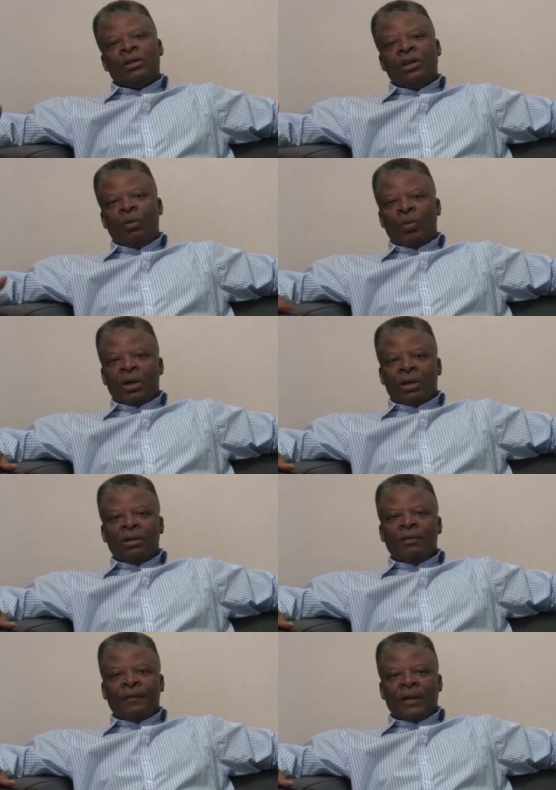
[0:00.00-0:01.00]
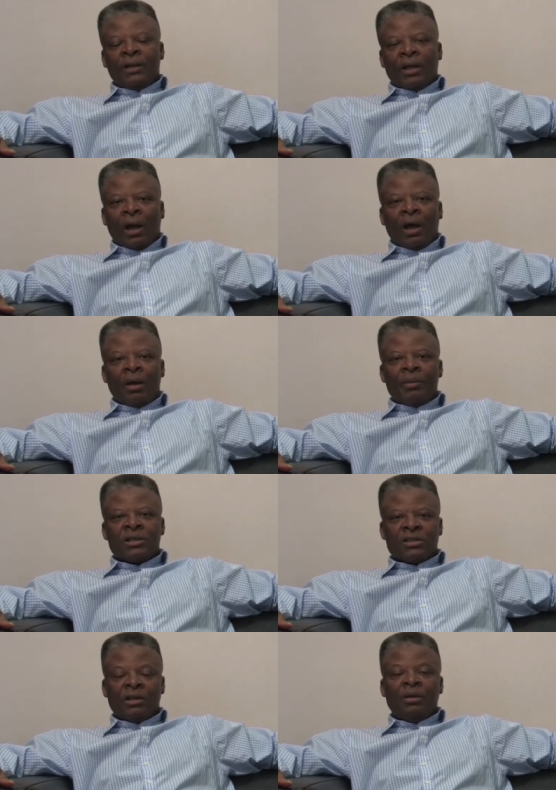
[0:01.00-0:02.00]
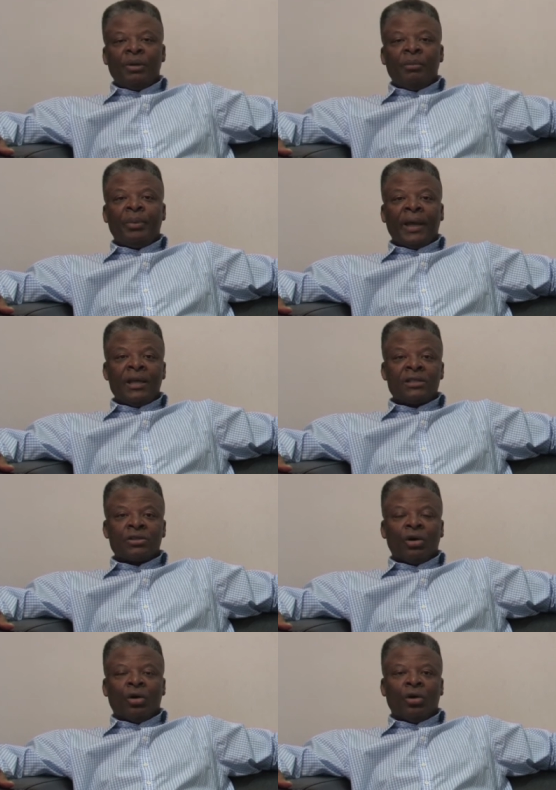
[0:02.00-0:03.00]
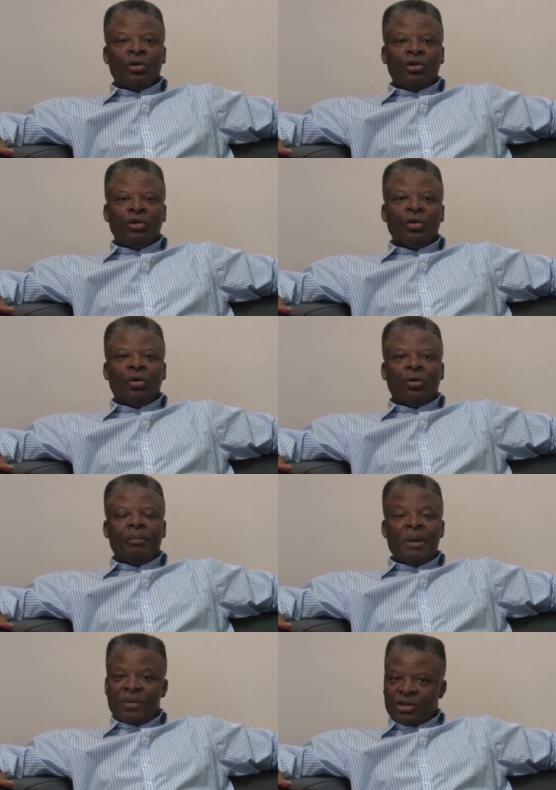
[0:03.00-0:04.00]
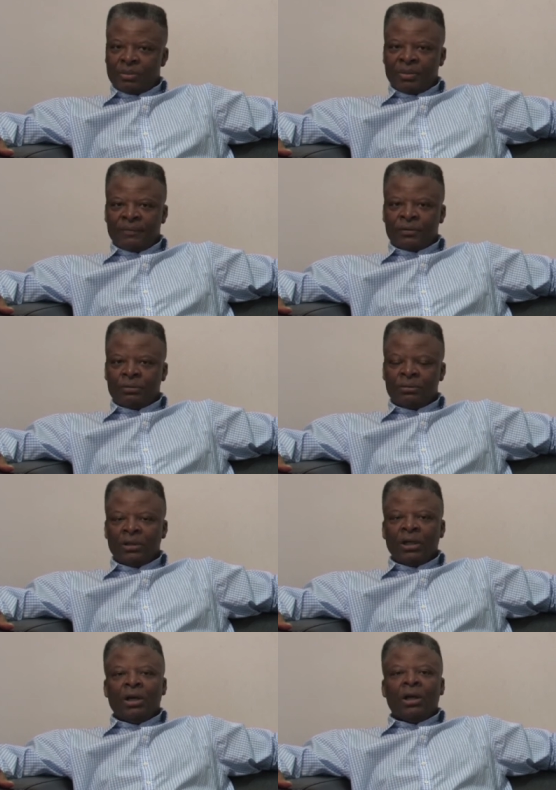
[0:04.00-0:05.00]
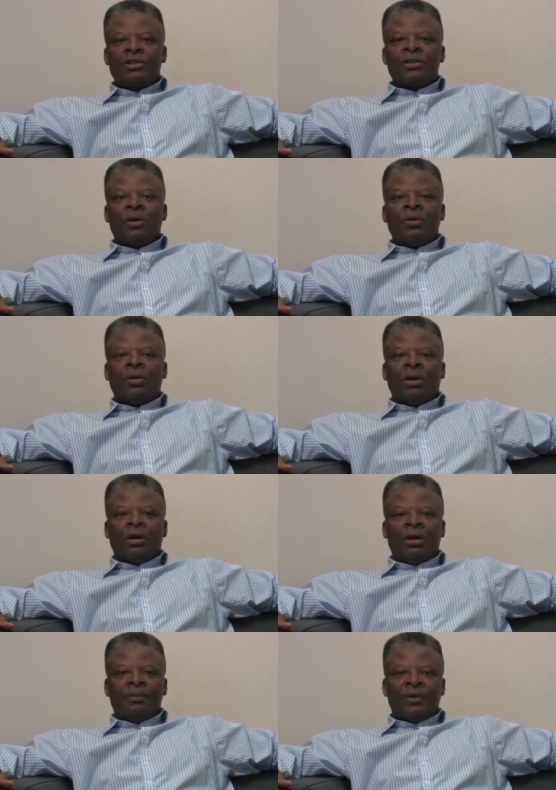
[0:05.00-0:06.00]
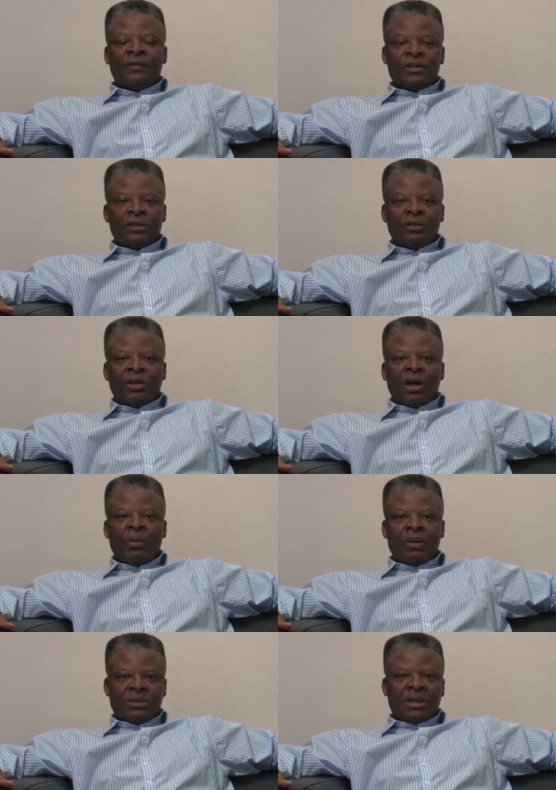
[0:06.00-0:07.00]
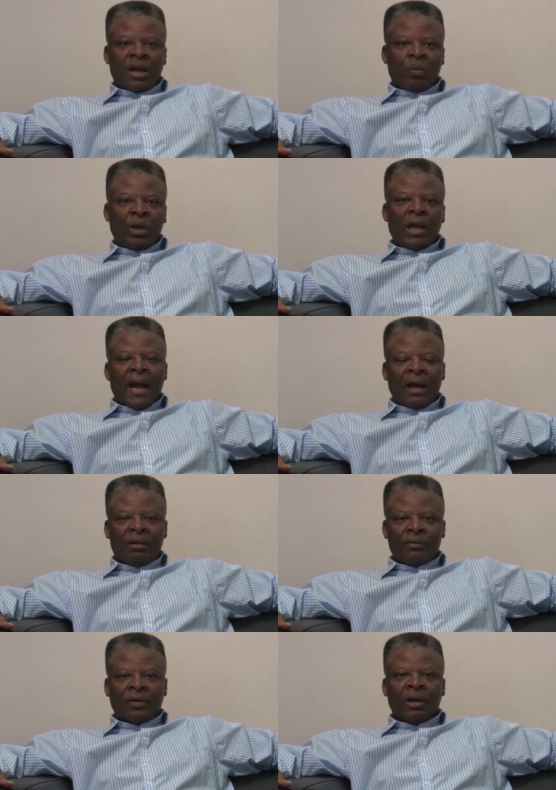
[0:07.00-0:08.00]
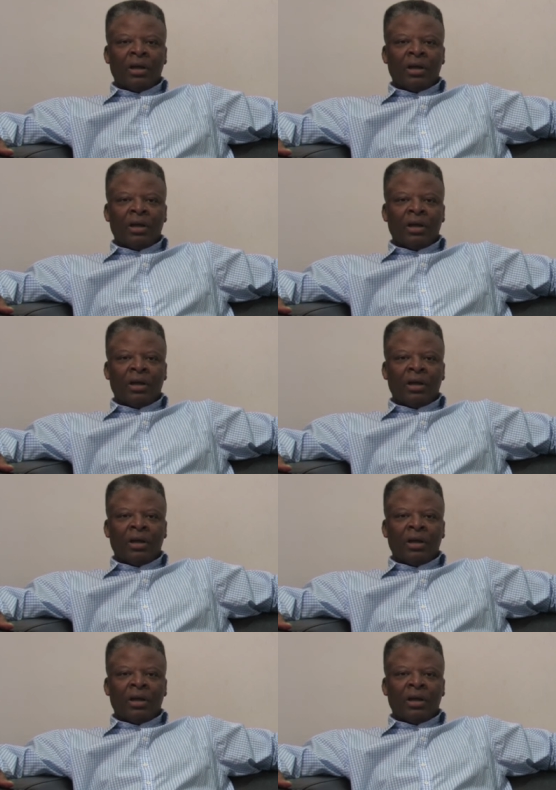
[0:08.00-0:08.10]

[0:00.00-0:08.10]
the networking event is going to be based on your membership level. So obviously on our website we have